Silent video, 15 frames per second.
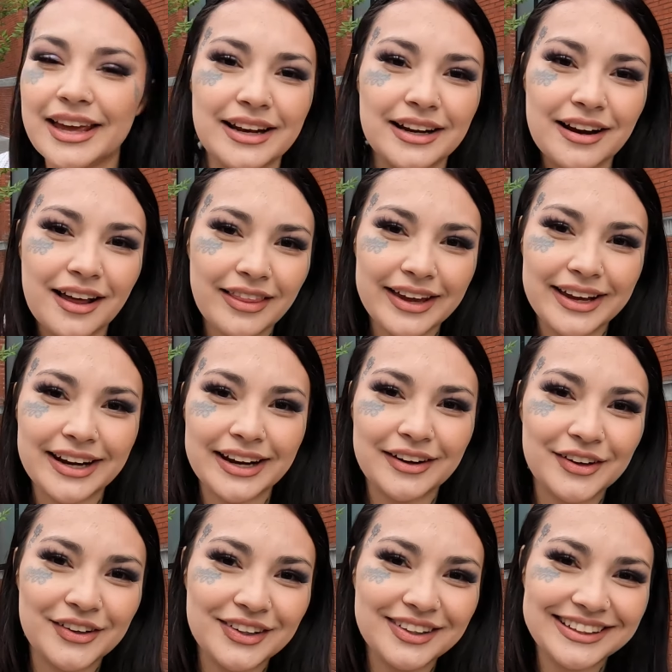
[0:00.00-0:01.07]
they did not like it at
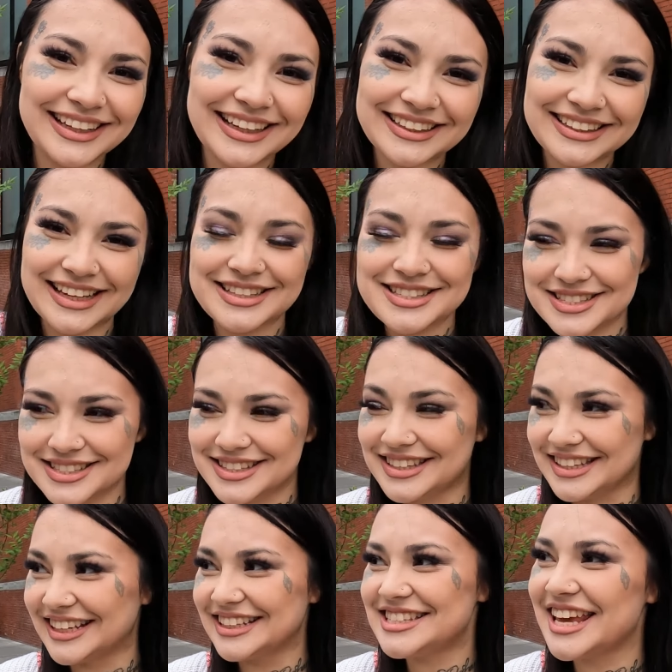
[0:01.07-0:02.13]
all. That's
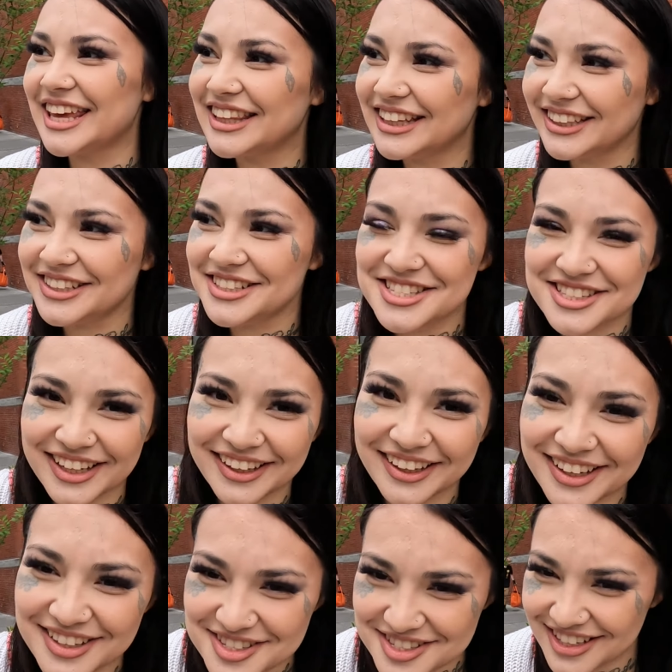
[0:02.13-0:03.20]
to say the least, I
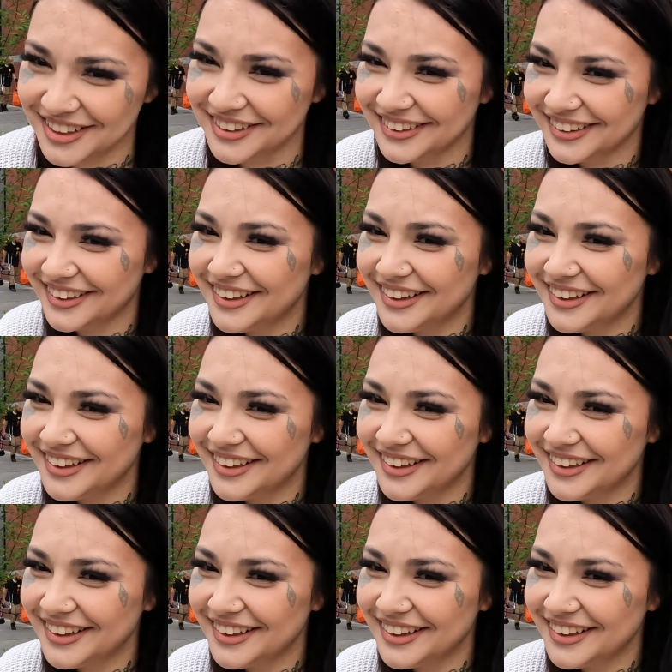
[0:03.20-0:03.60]
guess.